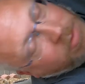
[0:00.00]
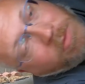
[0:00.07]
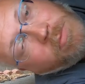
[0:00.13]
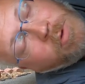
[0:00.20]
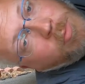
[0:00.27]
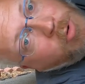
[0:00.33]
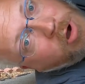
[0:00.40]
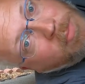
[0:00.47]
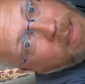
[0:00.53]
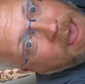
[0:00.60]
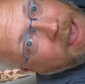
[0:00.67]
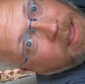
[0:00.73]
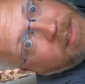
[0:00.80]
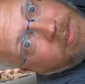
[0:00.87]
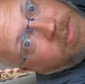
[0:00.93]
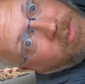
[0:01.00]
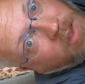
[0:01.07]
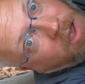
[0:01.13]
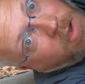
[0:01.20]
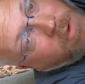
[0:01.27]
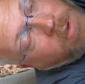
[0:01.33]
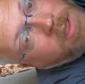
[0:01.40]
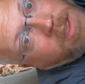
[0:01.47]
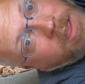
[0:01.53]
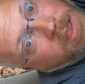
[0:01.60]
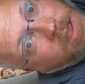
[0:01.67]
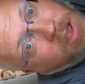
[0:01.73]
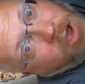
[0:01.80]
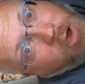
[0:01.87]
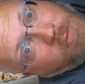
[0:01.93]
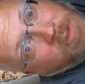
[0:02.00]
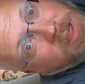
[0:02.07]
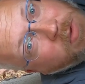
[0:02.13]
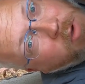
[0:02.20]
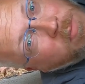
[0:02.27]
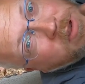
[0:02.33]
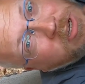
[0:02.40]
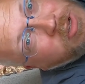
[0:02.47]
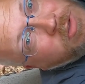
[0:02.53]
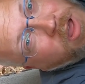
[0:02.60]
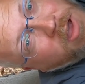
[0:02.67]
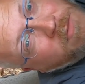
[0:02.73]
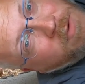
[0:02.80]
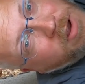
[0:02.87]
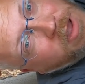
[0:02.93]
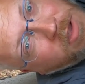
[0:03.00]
we'll report back. So hopefully it won't be too long for